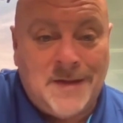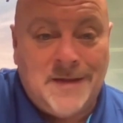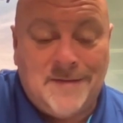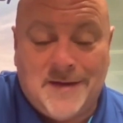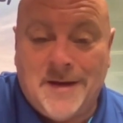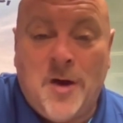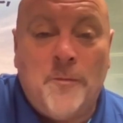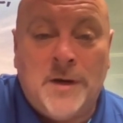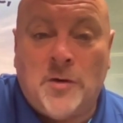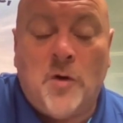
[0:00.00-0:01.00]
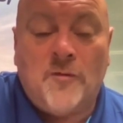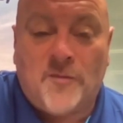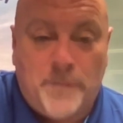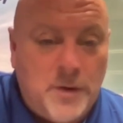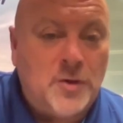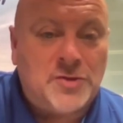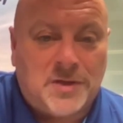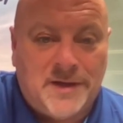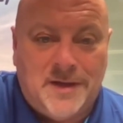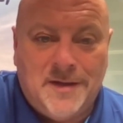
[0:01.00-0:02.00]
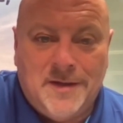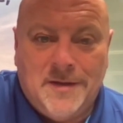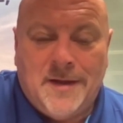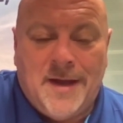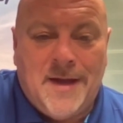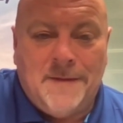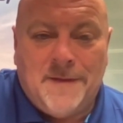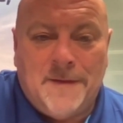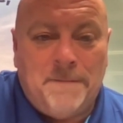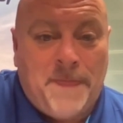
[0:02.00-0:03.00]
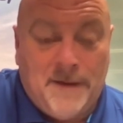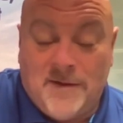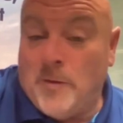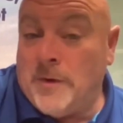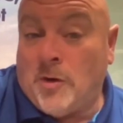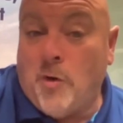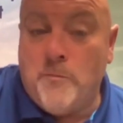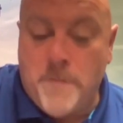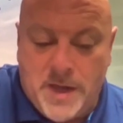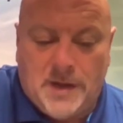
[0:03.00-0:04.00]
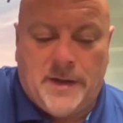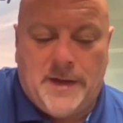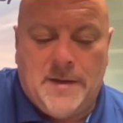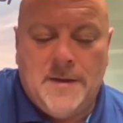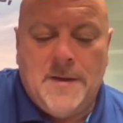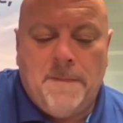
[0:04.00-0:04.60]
things that helped me grow spiritually and uh, things that helped me grow mentally.